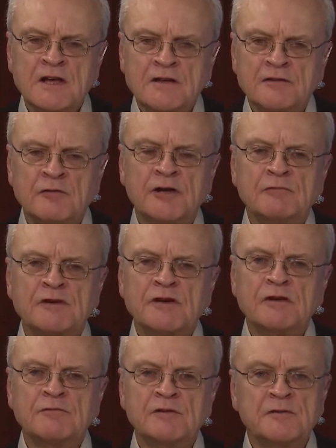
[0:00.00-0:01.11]
the great
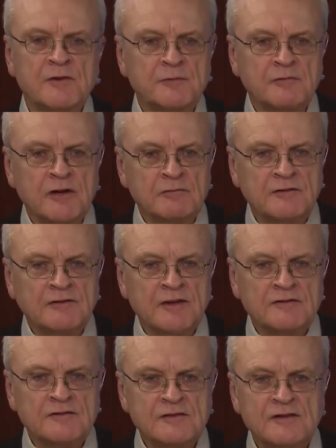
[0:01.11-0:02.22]
recovery from the Great
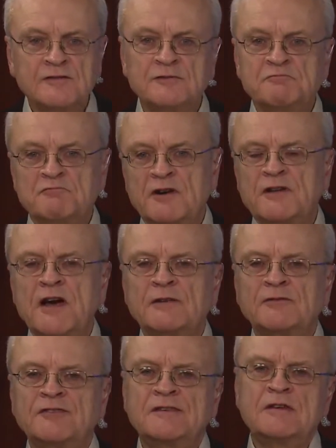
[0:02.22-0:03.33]
Recession is running out of
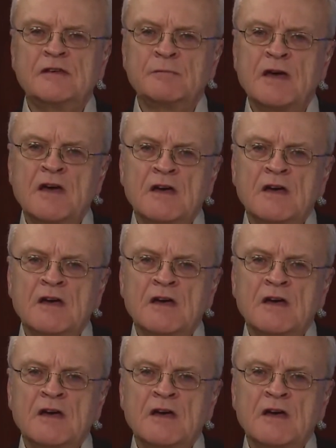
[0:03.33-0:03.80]
steam.